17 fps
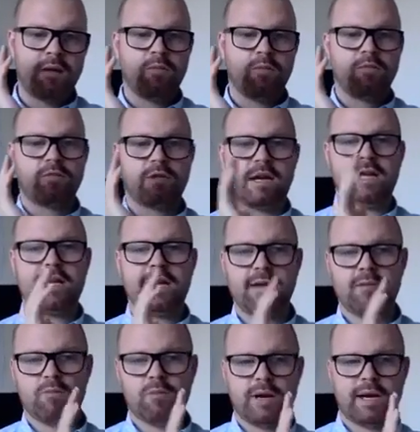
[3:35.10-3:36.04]

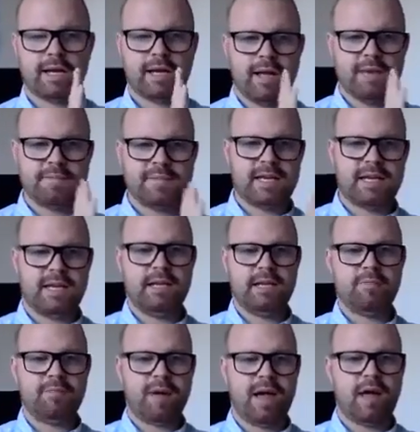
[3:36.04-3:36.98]
really, when it comes to
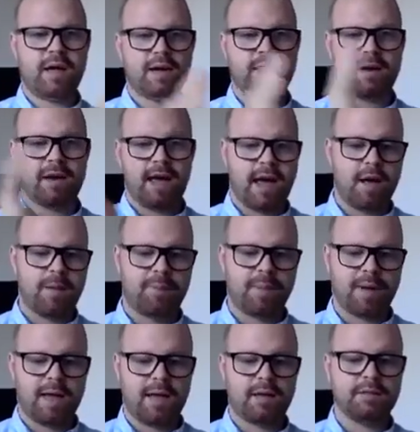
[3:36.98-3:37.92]
inbound and
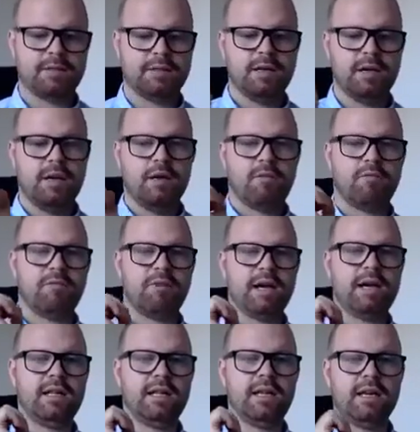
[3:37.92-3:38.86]
outbound,
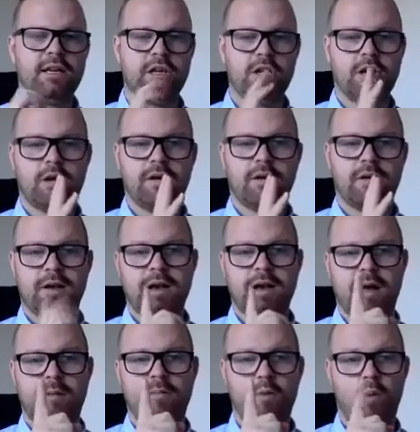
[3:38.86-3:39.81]
really, you got to,
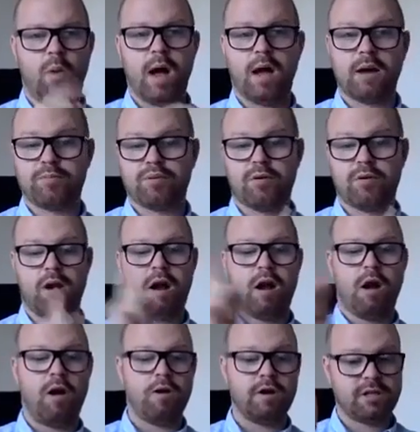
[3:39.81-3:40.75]
number one,
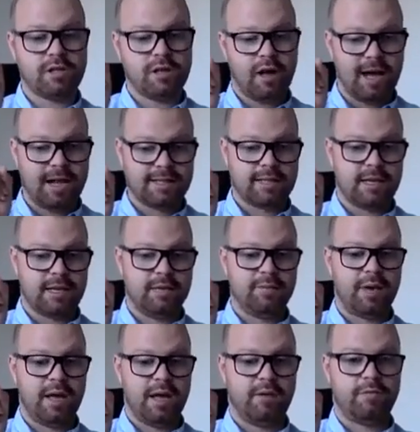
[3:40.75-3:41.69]
prioritize
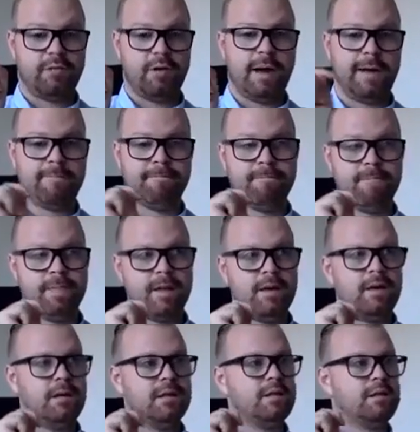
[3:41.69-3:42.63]
inbound, right?
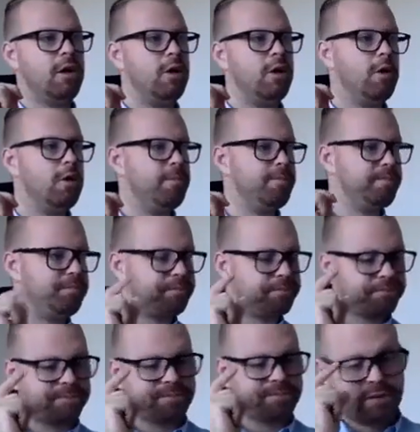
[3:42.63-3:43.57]
So
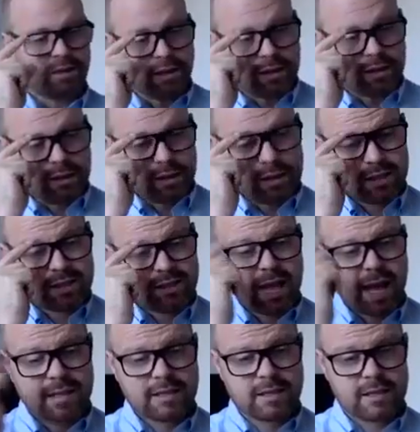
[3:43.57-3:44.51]
the
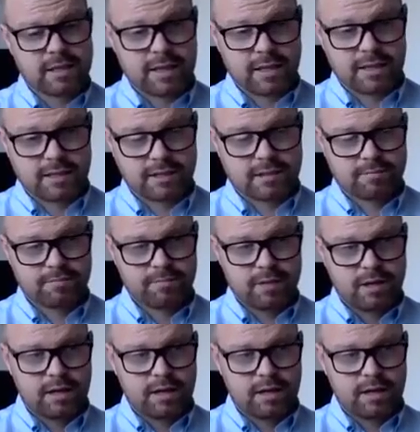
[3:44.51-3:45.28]
stats are this: